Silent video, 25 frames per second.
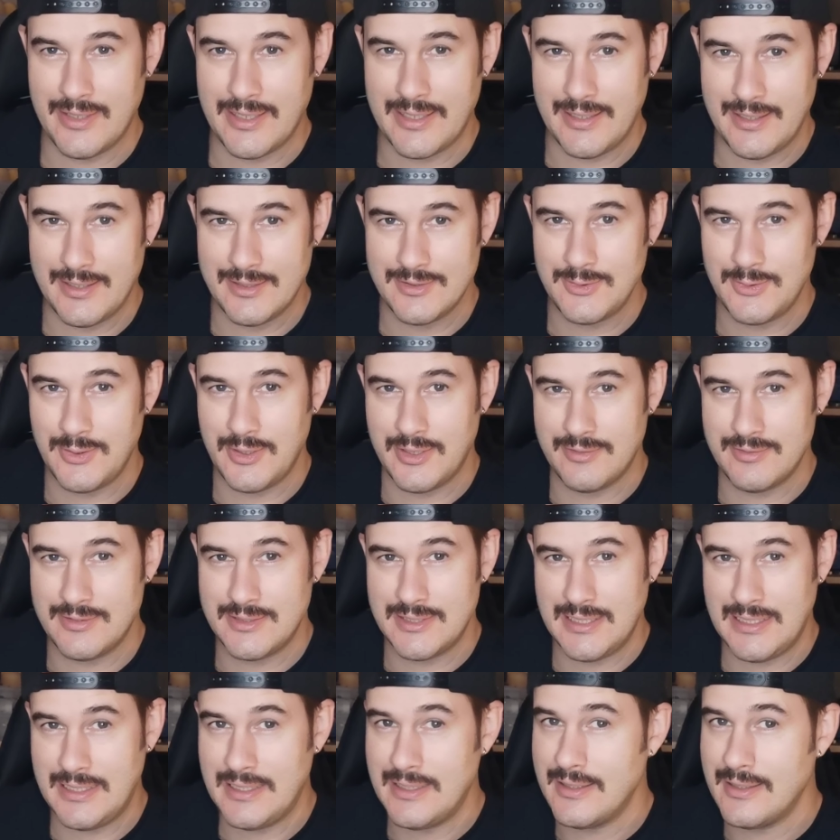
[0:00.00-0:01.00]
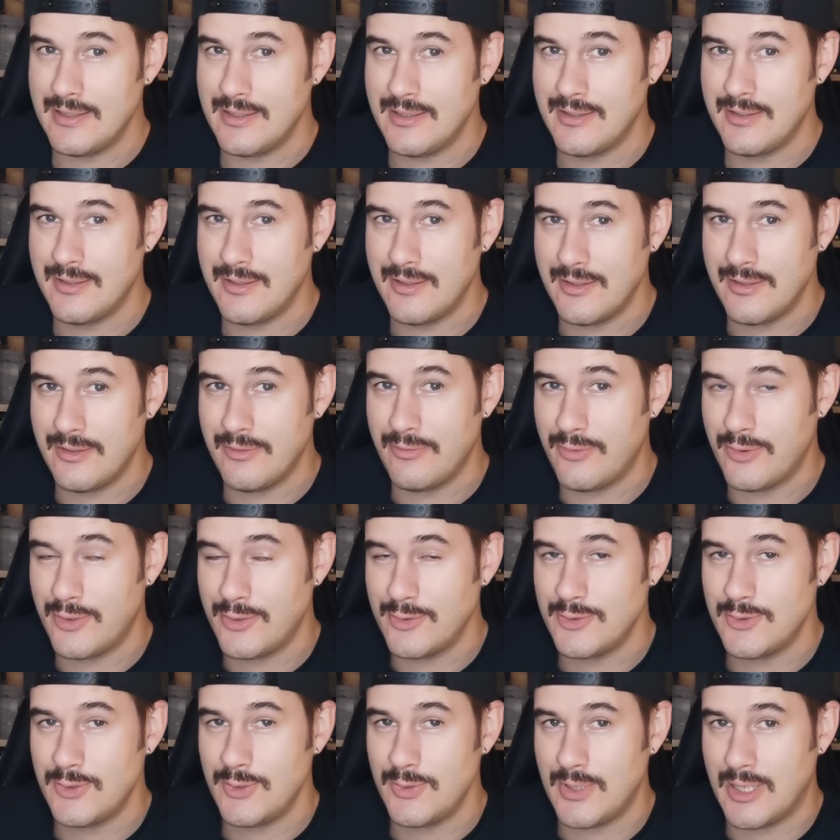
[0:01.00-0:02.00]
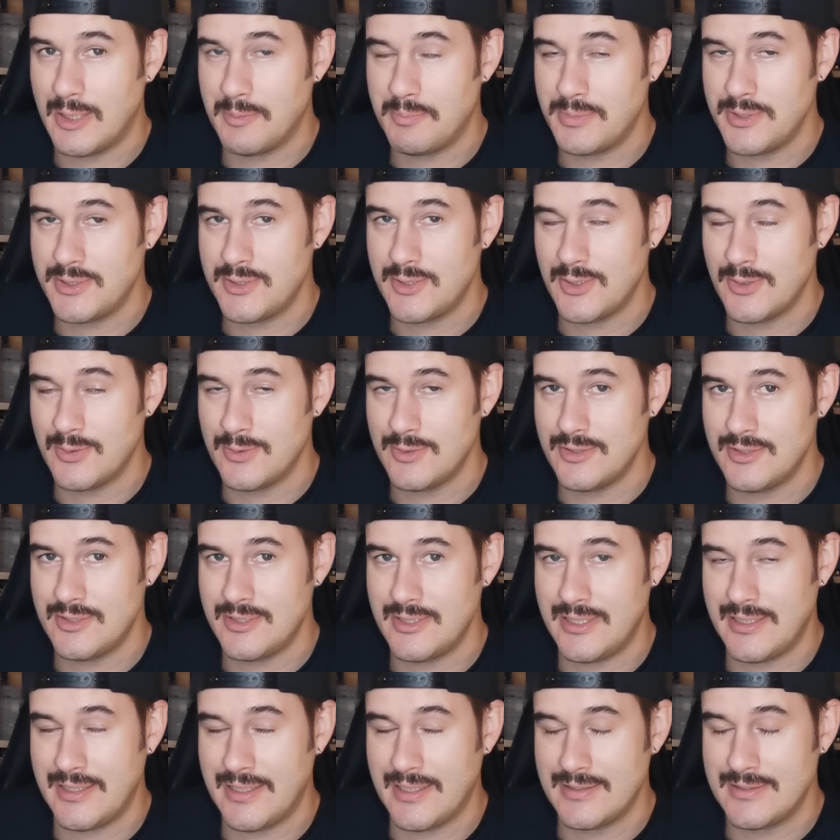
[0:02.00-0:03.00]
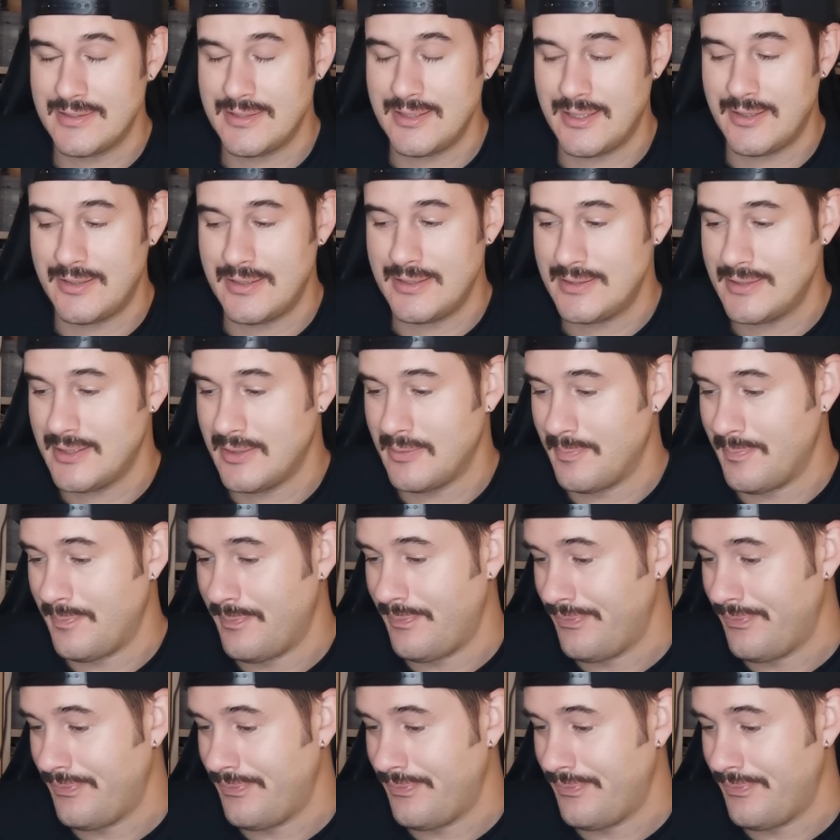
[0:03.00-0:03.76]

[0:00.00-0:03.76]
I guess you have seen the first 2 episodes in that series,